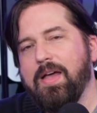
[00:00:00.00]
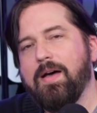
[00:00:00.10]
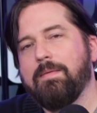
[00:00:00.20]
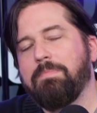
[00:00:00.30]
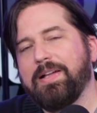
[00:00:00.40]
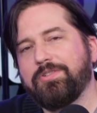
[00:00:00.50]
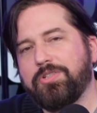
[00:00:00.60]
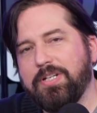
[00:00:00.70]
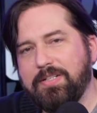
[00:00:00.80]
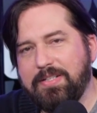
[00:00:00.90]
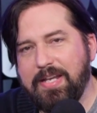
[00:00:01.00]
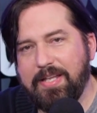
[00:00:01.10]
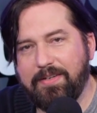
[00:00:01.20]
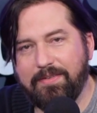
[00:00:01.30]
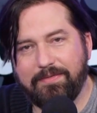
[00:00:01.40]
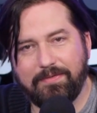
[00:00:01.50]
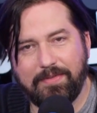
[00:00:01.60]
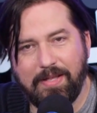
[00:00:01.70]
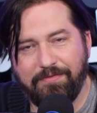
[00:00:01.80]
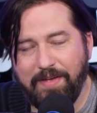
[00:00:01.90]
but she did.
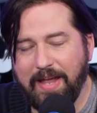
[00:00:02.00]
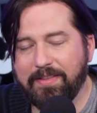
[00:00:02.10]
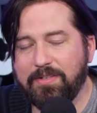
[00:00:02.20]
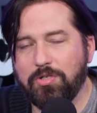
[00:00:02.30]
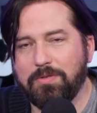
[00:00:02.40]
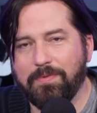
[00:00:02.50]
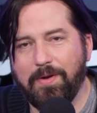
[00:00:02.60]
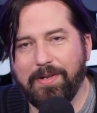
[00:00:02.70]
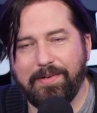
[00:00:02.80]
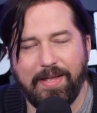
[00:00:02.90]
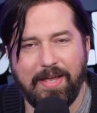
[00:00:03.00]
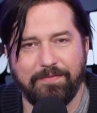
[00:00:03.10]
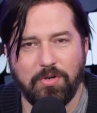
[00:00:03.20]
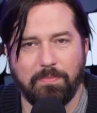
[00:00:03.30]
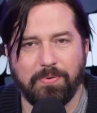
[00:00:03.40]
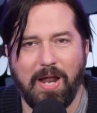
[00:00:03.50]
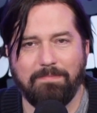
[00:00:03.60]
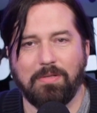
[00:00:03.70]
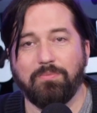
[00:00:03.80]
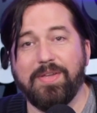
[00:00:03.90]
The fact that she wrote it, I have no
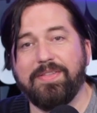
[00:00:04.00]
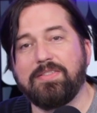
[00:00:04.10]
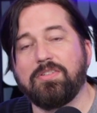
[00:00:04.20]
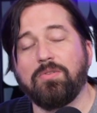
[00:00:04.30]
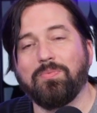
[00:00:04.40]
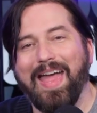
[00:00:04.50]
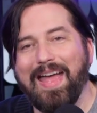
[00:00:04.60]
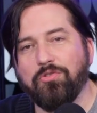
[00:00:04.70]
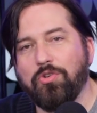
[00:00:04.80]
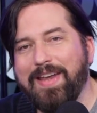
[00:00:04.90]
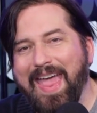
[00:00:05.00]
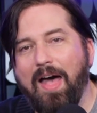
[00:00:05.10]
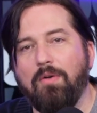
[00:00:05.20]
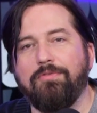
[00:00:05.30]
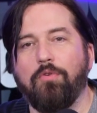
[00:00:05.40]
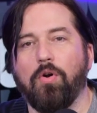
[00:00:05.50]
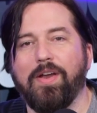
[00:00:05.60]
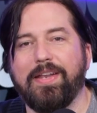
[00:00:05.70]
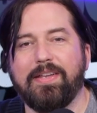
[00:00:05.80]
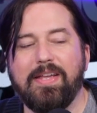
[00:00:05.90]
problem with. It's her rationale for
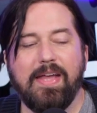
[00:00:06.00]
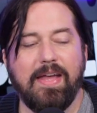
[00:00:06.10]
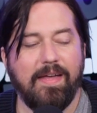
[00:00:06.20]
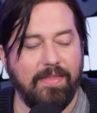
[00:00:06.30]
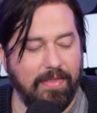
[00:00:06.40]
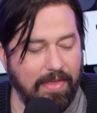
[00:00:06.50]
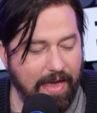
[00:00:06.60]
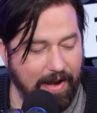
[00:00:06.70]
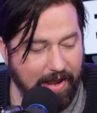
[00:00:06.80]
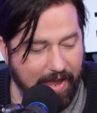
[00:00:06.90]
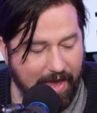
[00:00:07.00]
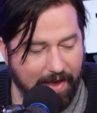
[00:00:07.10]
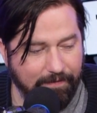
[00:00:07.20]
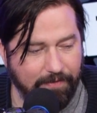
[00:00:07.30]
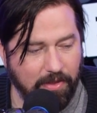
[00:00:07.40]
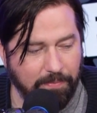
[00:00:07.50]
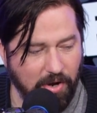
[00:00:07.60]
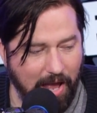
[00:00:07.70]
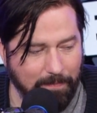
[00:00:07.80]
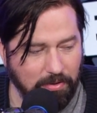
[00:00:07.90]
it that I have the
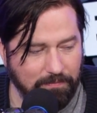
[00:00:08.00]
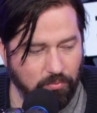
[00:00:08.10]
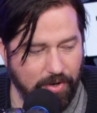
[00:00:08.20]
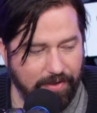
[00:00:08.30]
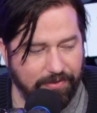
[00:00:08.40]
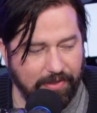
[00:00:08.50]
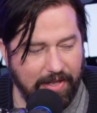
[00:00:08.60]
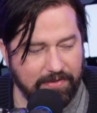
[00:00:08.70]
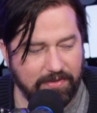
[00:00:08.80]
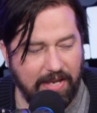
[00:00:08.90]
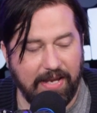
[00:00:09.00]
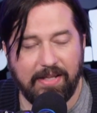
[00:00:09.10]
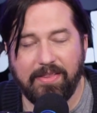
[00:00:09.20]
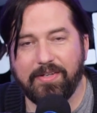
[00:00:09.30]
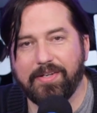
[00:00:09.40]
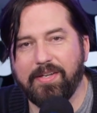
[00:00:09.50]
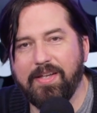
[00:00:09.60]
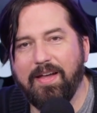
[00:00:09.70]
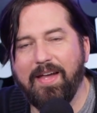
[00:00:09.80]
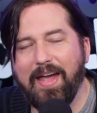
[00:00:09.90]
problem with. Let's take a look
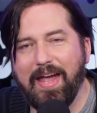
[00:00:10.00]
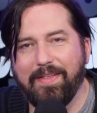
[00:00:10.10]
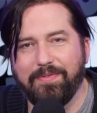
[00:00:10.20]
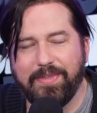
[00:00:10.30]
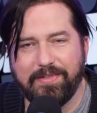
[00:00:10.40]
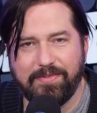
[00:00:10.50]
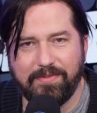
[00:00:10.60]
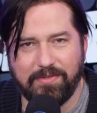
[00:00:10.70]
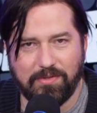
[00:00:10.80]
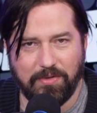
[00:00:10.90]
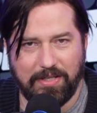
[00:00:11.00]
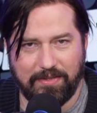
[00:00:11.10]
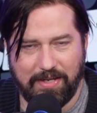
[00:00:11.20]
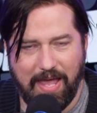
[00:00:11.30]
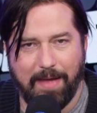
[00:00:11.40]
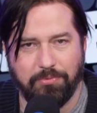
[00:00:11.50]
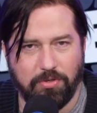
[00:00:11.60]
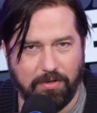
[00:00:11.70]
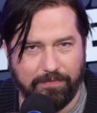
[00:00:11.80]
at this screen capture.